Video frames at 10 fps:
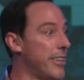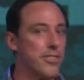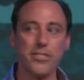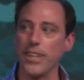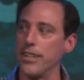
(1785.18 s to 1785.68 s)
and
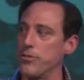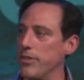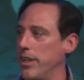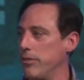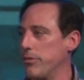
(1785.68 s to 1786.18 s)
here's the
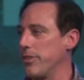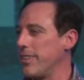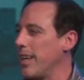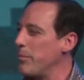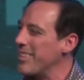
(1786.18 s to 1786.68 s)
catchphrase for
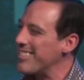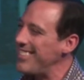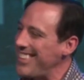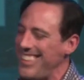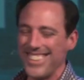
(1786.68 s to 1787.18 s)
the day. But
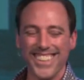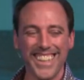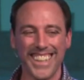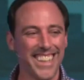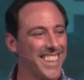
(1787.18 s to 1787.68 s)
it's not
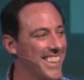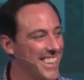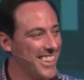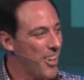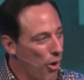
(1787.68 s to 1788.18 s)

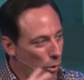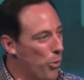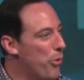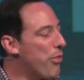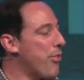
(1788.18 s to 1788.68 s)
the
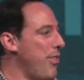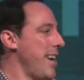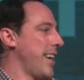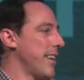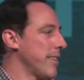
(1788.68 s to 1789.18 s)
whole
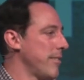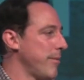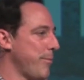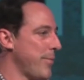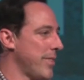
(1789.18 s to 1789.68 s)
thing.
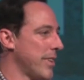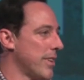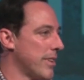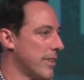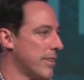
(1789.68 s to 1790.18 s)

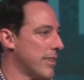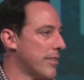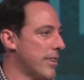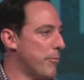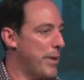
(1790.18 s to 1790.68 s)

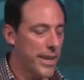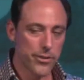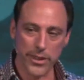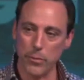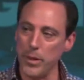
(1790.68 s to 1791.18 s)
It's kind of
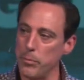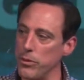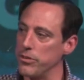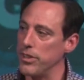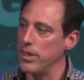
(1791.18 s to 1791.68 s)
pandering to
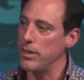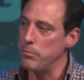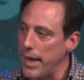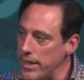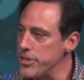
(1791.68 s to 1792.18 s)
people's
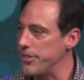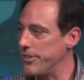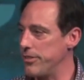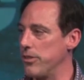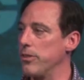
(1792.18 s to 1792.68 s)

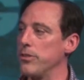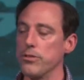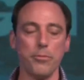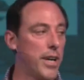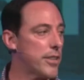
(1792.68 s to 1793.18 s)
impatience a little
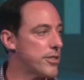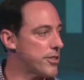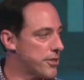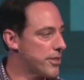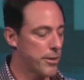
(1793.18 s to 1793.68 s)
too
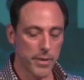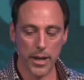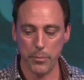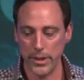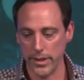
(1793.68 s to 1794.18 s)
much, in
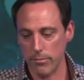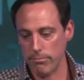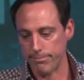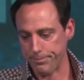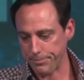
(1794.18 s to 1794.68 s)
my opinion.